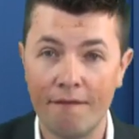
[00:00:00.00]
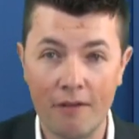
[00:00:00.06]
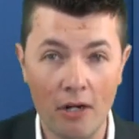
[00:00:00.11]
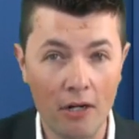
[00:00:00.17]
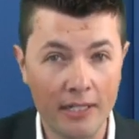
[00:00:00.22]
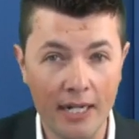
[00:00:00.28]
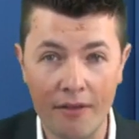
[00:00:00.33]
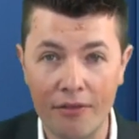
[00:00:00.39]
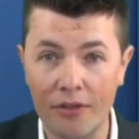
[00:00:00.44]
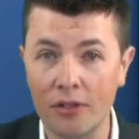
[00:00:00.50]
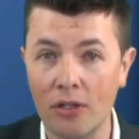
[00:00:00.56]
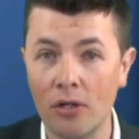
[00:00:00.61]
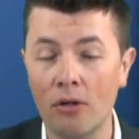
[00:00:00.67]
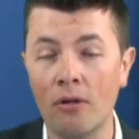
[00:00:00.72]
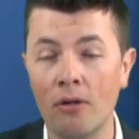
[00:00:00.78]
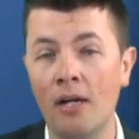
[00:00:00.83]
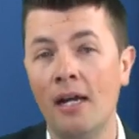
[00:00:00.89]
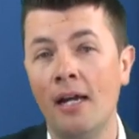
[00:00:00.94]
very
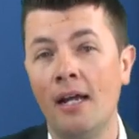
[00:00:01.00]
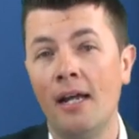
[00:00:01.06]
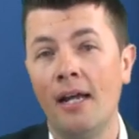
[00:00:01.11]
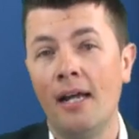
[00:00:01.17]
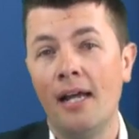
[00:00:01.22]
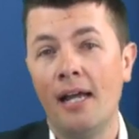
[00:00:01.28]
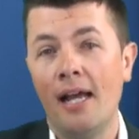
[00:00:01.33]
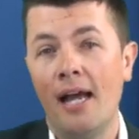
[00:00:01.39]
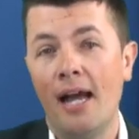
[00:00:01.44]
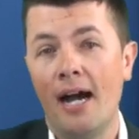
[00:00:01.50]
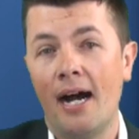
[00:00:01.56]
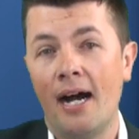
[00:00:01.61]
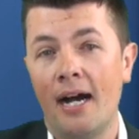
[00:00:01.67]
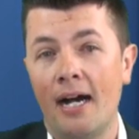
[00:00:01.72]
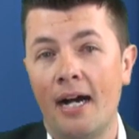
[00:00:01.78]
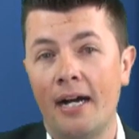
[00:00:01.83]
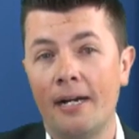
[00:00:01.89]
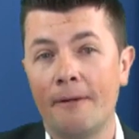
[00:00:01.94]
ethical.
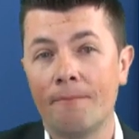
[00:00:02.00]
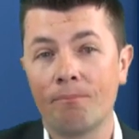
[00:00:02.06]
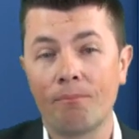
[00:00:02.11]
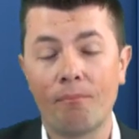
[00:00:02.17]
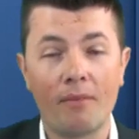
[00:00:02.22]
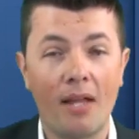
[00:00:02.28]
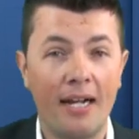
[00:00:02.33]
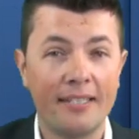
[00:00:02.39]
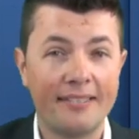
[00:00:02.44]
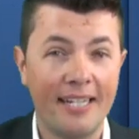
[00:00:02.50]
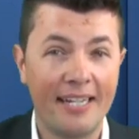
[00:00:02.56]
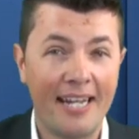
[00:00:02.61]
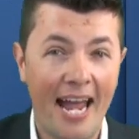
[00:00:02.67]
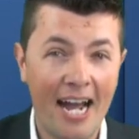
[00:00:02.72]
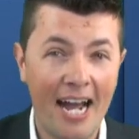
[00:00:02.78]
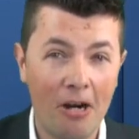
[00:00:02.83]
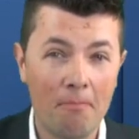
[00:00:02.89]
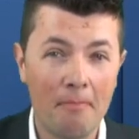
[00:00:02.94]
I
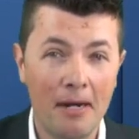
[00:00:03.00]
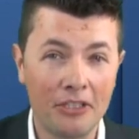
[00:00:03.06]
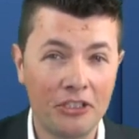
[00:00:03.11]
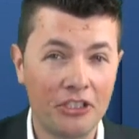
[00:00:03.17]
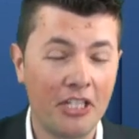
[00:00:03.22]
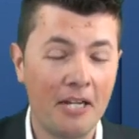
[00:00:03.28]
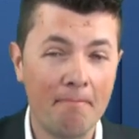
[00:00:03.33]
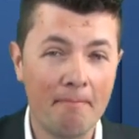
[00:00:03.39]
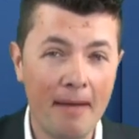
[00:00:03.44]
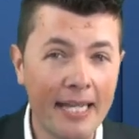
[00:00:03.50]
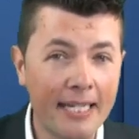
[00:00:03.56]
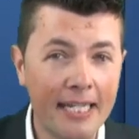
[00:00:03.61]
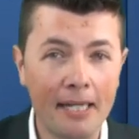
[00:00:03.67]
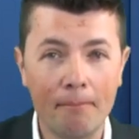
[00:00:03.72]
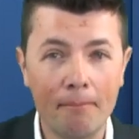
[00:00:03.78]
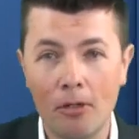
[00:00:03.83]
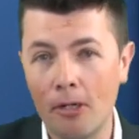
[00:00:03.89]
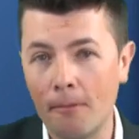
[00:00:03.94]
said, how much are you
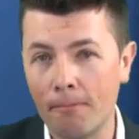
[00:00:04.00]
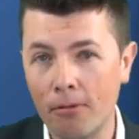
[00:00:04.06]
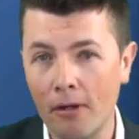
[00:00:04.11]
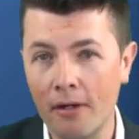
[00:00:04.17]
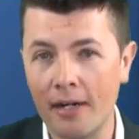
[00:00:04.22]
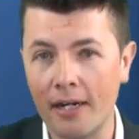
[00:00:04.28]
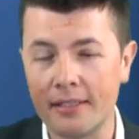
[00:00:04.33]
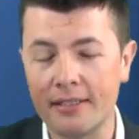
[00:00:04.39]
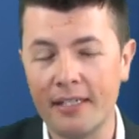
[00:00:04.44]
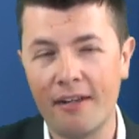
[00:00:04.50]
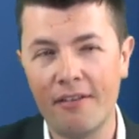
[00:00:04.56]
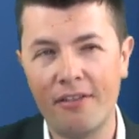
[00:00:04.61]
making per product?